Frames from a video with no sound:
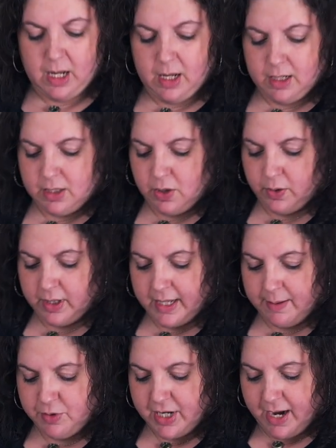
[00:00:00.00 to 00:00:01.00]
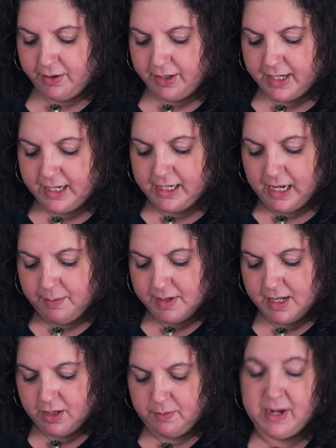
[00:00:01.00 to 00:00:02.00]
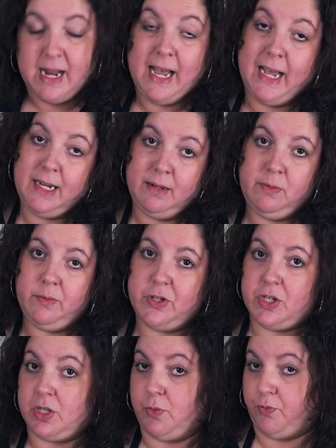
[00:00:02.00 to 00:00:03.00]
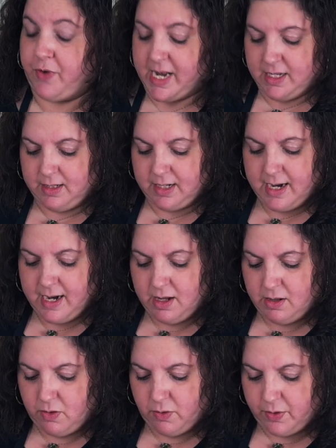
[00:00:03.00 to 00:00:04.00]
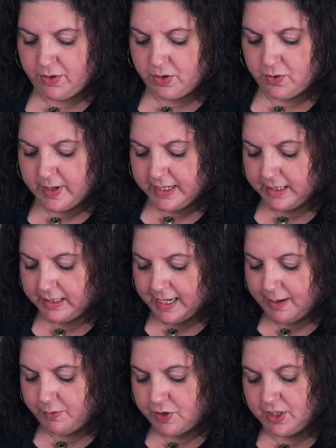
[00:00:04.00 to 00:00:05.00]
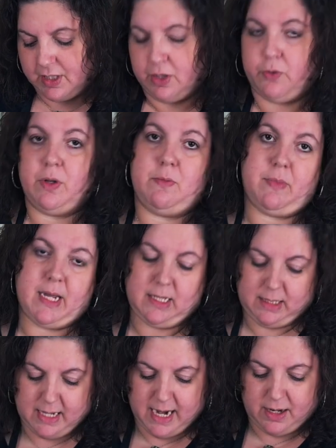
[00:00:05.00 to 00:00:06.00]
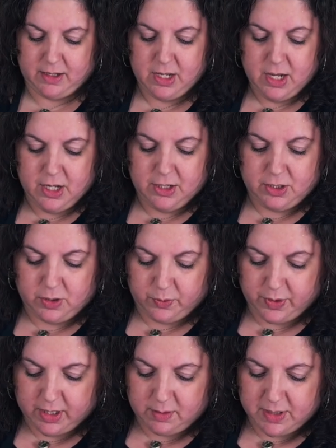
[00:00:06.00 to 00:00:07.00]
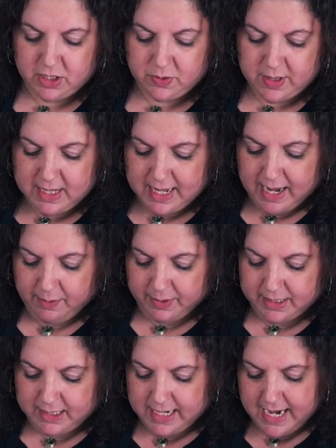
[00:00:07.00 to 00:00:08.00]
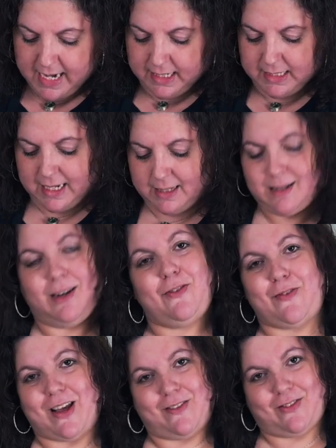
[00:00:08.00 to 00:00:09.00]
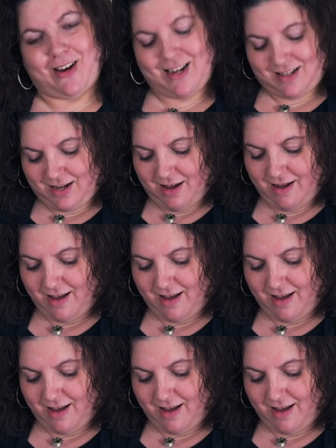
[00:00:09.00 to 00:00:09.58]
So clam chowder can come either Manhattan, which is a red style, or the New England clam, which is the cream-based style. So we're going to be doing that one today because that's our favorite.